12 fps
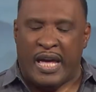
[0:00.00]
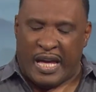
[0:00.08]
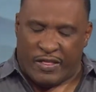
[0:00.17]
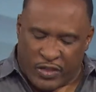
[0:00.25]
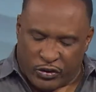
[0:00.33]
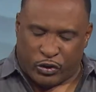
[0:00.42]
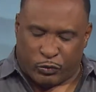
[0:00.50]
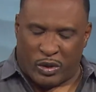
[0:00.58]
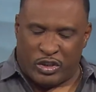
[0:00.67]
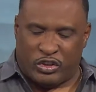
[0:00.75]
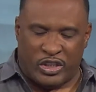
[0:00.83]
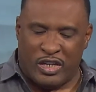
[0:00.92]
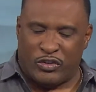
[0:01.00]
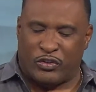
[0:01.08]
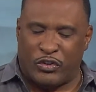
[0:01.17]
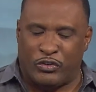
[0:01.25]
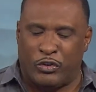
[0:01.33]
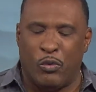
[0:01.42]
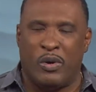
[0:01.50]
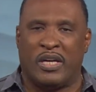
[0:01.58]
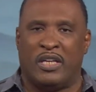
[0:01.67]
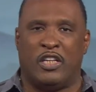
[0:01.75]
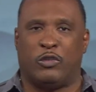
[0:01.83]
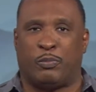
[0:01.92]
And this is what Jesus is
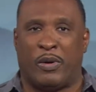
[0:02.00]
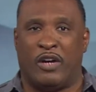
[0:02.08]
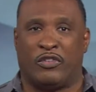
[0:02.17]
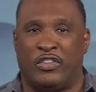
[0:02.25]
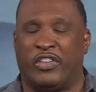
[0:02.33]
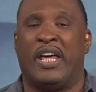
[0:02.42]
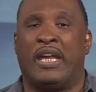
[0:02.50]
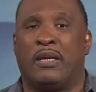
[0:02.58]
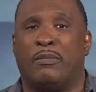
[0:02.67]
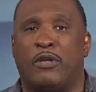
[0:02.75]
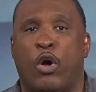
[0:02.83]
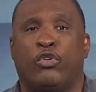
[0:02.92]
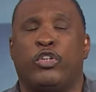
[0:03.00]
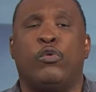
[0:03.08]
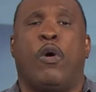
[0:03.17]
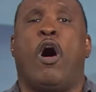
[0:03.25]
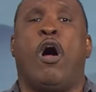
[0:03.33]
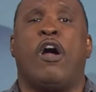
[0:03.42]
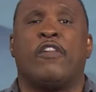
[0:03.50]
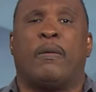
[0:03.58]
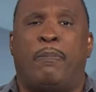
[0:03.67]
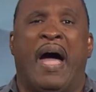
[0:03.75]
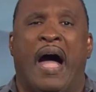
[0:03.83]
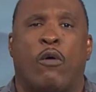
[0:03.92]
doing in these prayers. He's letting him know you are
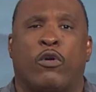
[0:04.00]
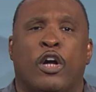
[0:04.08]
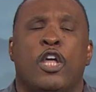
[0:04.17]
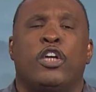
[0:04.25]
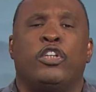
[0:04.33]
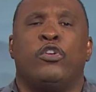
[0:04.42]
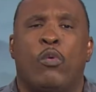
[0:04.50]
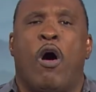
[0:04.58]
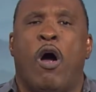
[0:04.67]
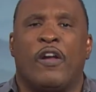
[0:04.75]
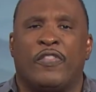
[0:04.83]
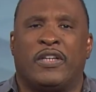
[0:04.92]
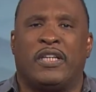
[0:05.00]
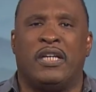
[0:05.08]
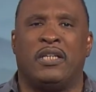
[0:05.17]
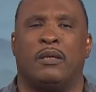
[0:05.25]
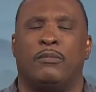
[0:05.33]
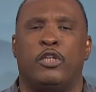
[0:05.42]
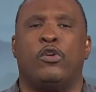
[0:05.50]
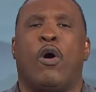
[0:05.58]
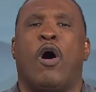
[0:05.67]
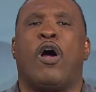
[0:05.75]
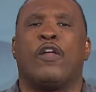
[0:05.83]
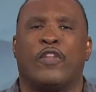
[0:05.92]
the power, you are the kingdom, you
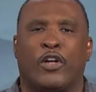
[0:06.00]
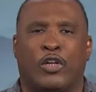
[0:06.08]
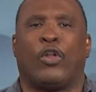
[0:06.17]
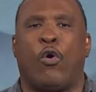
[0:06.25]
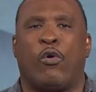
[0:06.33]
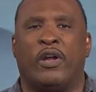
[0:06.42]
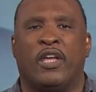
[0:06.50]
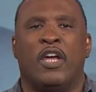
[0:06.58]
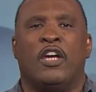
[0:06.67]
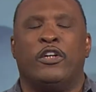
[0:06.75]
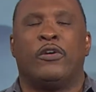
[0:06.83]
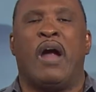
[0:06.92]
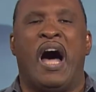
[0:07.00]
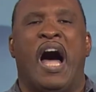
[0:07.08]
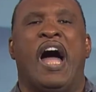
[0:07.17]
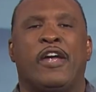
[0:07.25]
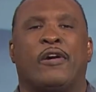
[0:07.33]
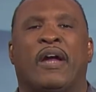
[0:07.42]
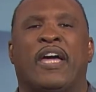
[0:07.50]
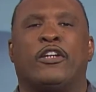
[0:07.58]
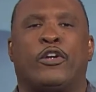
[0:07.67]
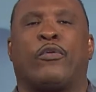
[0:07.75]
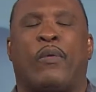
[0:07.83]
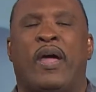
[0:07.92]
are the glory, you're higher
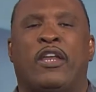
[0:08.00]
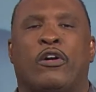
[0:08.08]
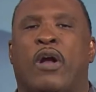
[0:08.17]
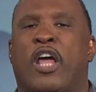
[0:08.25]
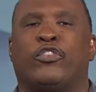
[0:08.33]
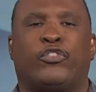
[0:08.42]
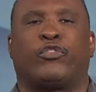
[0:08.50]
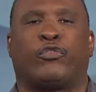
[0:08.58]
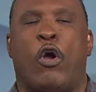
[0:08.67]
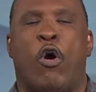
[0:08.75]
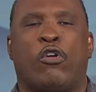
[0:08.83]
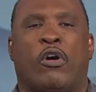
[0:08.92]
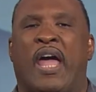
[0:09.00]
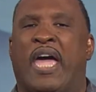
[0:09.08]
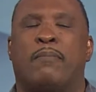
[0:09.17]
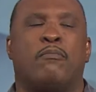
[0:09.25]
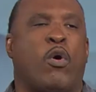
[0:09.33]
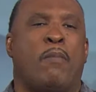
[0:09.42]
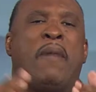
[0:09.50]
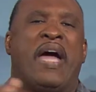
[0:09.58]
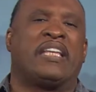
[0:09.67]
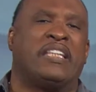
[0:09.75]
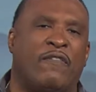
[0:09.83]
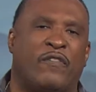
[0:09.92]
and greater and stronger and more
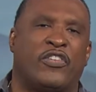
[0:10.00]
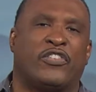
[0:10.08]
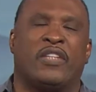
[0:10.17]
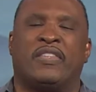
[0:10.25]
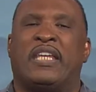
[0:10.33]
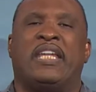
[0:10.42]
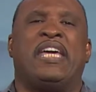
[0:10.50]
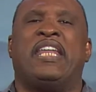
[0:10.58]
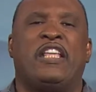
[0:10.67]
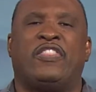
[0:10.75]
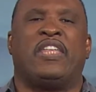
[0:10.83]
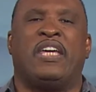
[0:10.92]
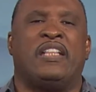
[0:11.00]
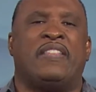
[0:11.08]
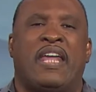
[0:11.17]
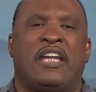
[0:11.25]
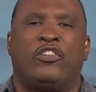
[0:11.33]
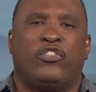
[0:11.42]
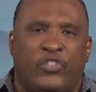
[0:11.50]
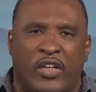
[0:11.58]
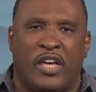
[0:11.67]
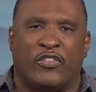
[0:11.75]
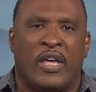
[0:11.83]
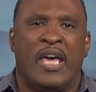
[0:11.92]
magnificent than anything that
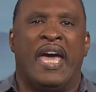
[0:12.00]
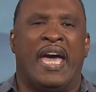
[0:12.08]
exists.